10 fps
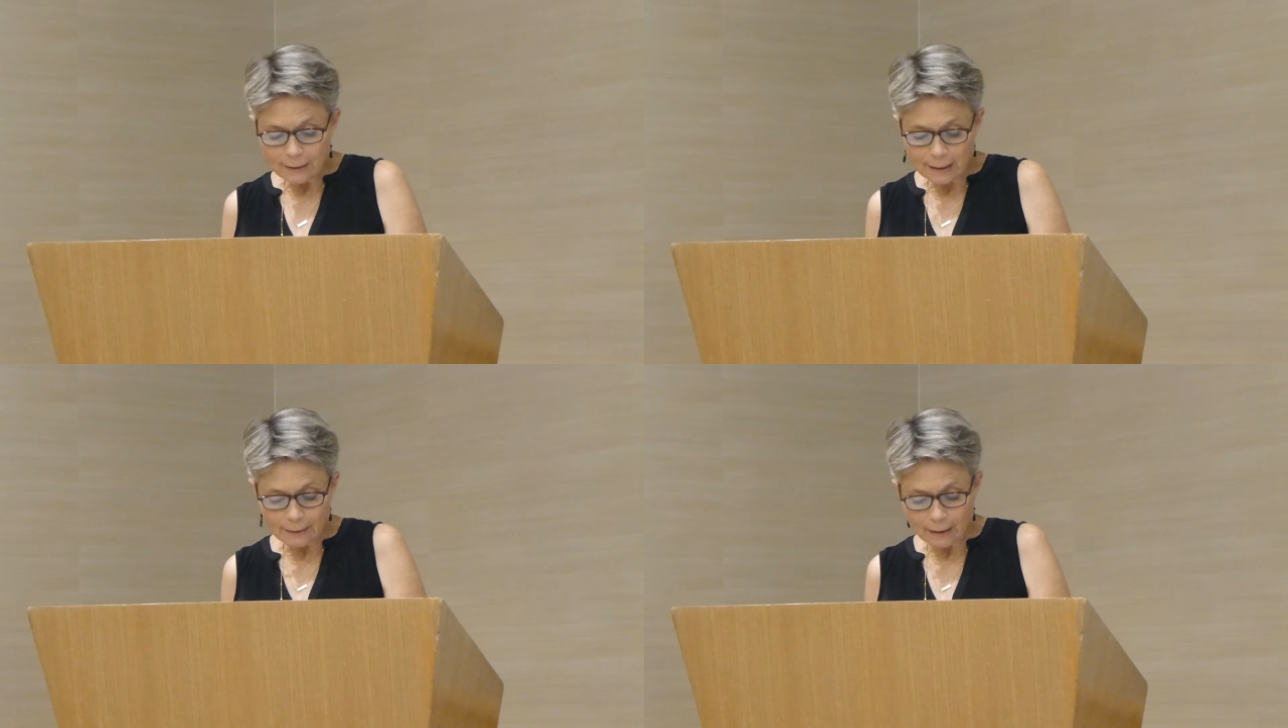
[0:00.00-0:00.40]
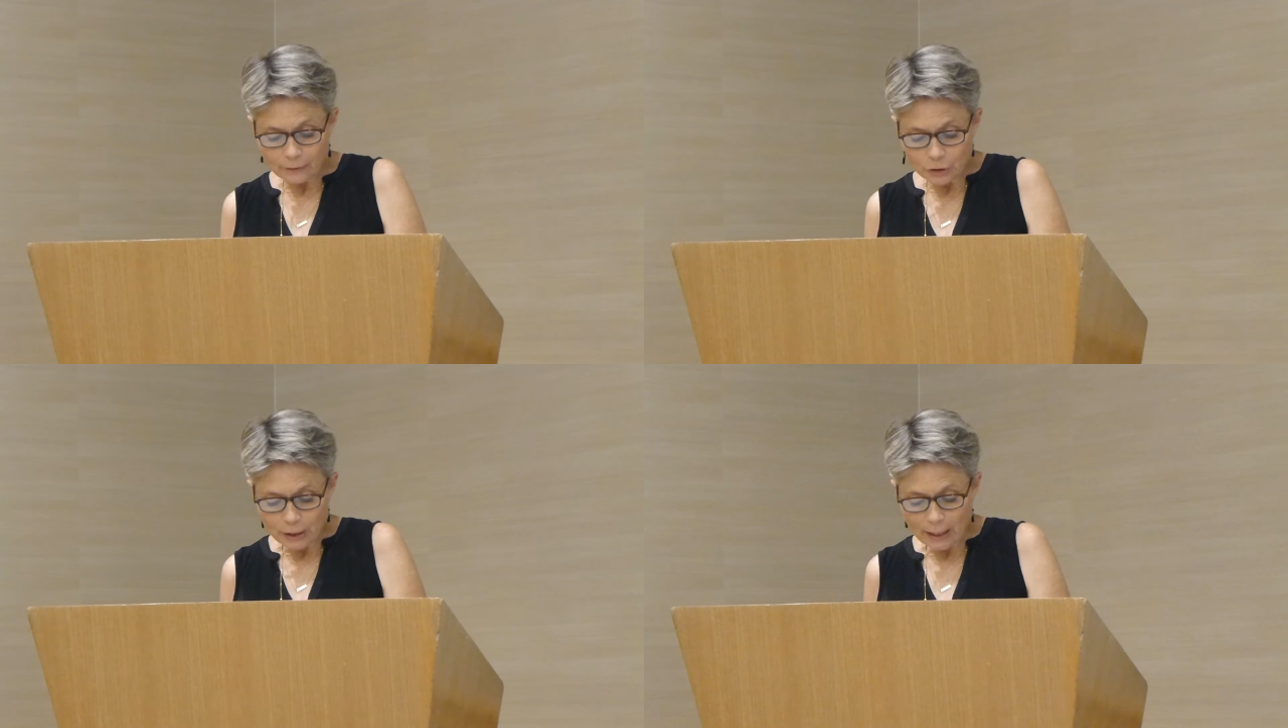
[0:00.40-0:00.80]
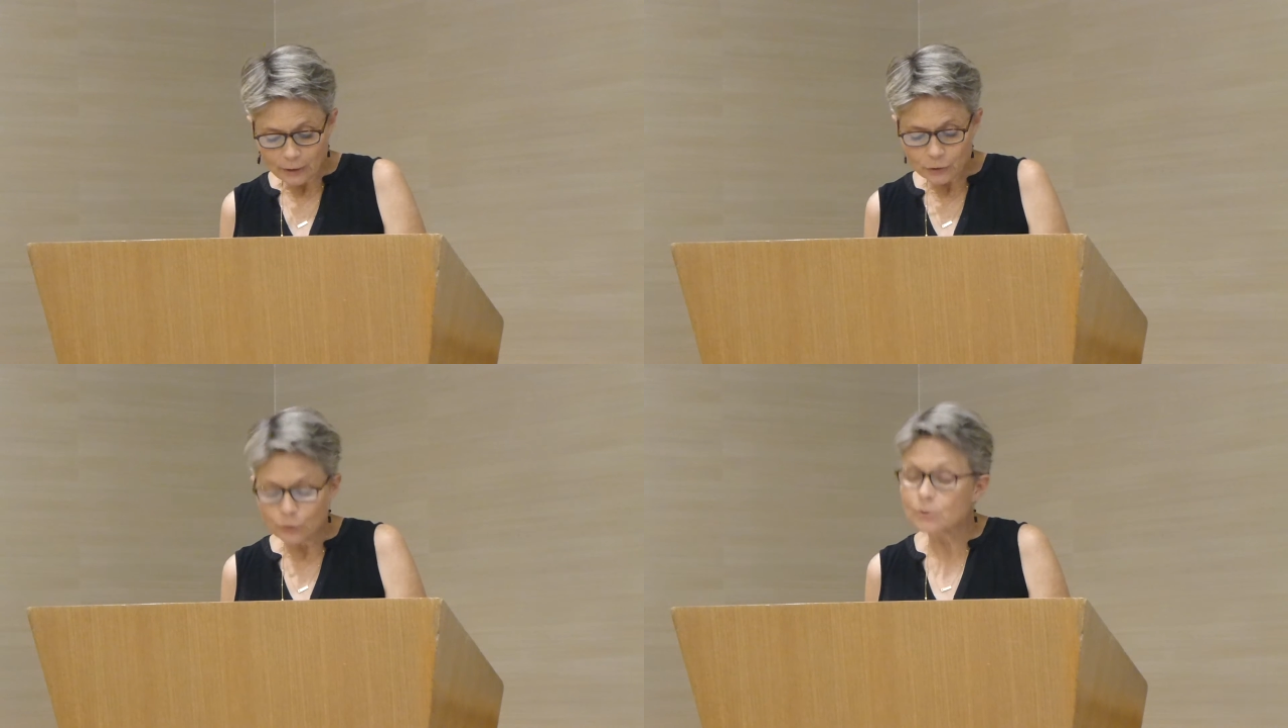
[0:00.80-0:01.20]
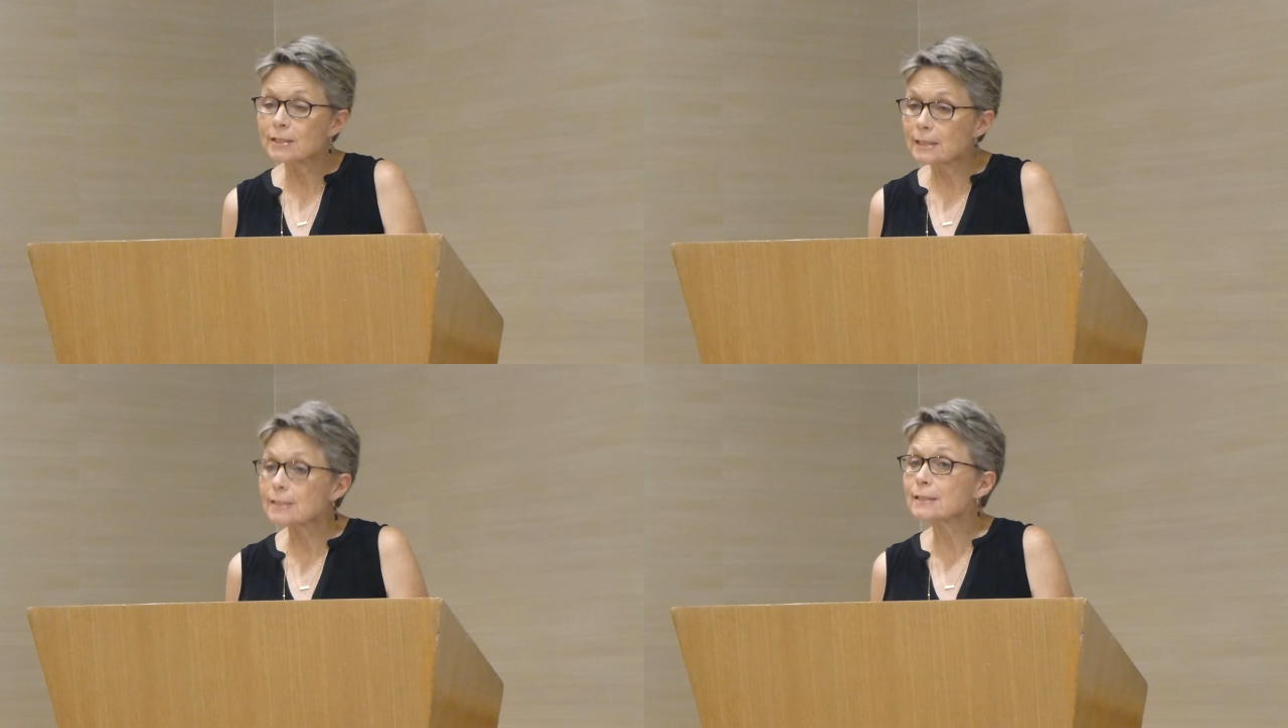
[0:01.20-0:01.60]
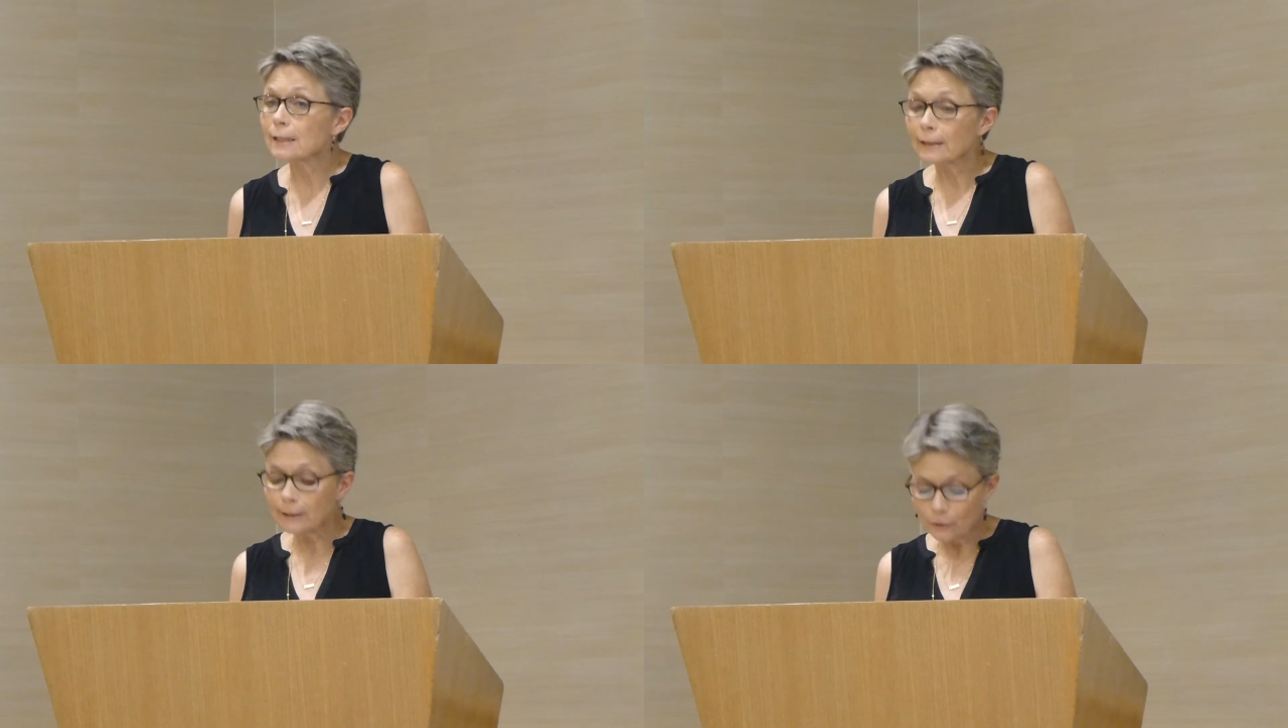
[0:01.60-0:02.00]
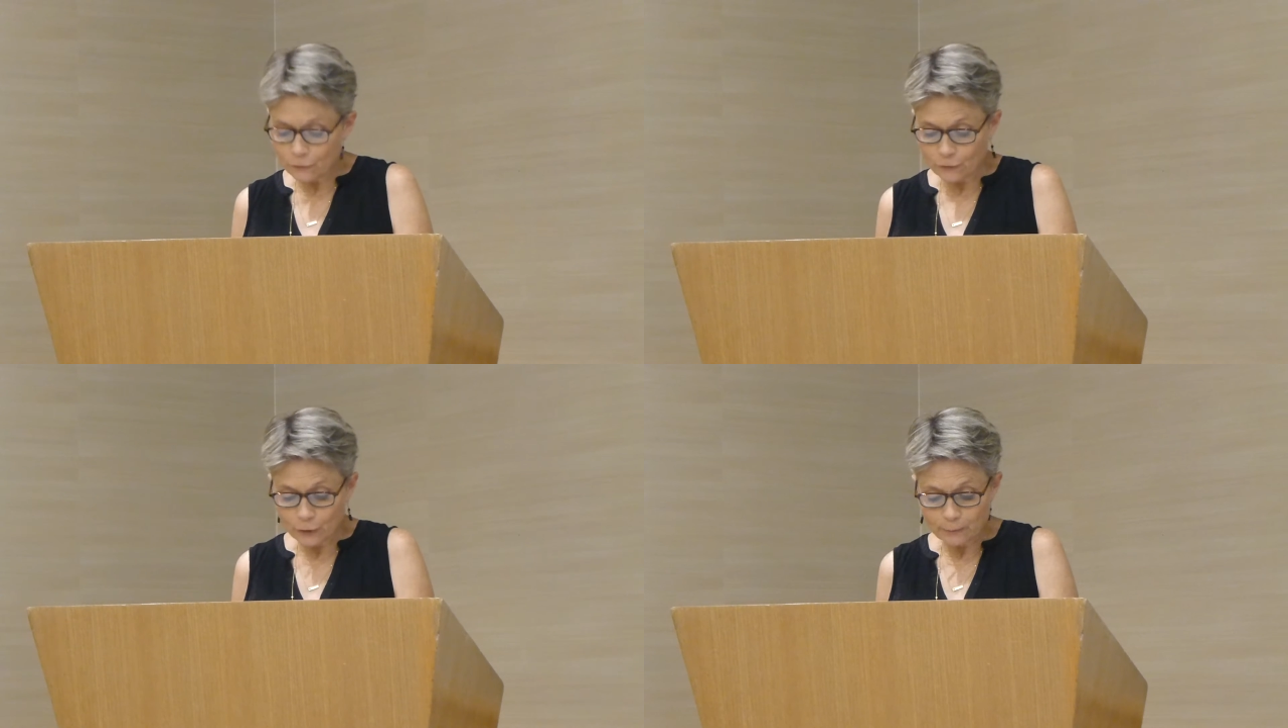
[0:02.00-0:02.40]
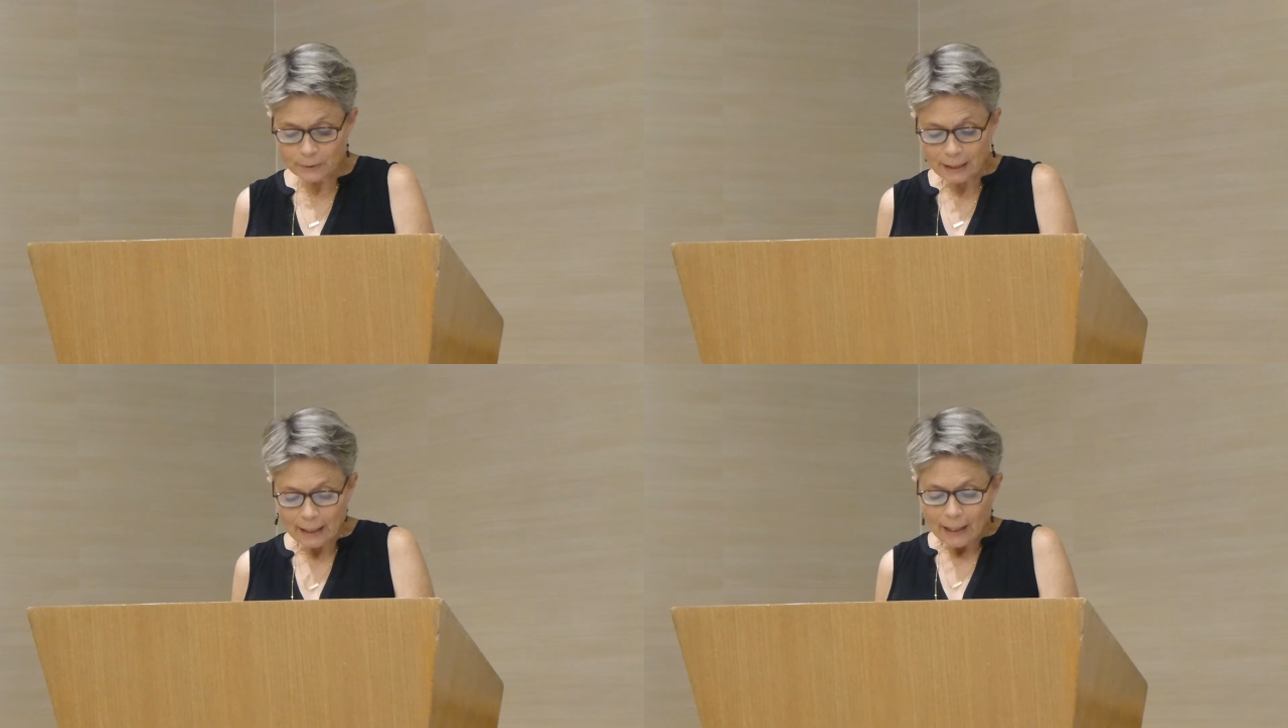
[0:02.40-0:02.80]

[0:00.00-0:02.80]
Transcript: technology attitudes, this study confirmed